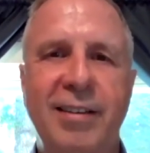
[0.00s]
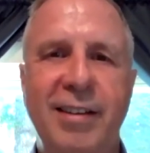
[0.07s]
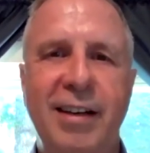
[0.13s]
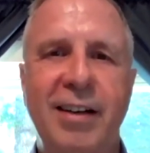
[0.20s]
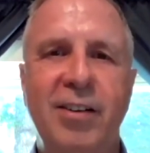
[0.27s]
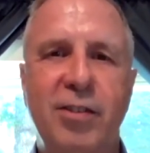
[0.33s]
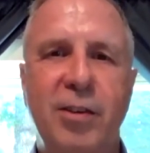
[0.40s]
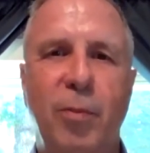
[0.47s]

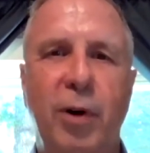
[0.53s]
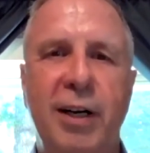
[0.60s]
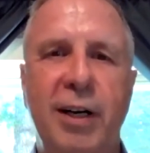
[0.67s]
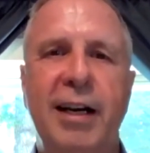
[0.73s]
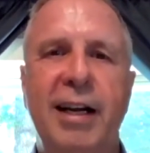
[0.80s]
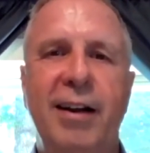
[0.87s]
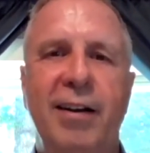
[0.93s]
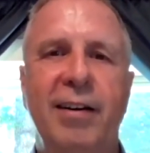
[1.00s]
continues to
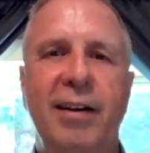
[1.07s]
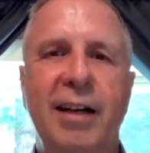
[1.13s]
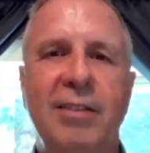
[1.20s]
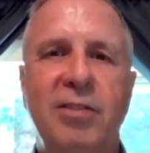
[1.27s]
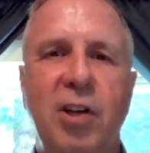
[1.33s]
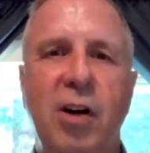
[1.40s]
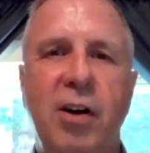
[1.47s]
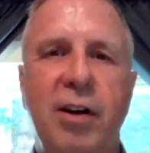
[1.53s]
break down.
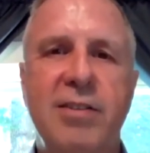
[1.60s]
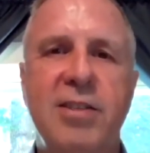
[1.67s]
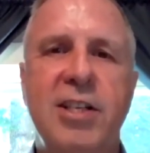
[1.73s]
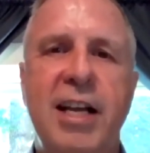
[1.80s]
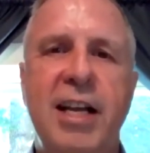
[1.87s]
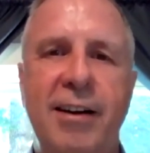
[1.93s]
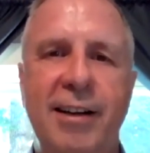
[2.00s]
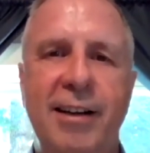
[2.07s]
That's called
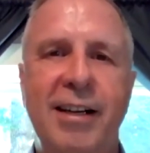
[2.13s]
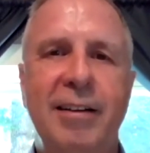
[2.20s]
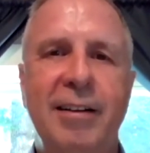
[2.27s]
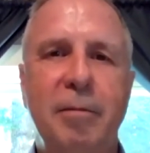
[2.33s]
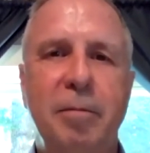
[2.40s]
insanity.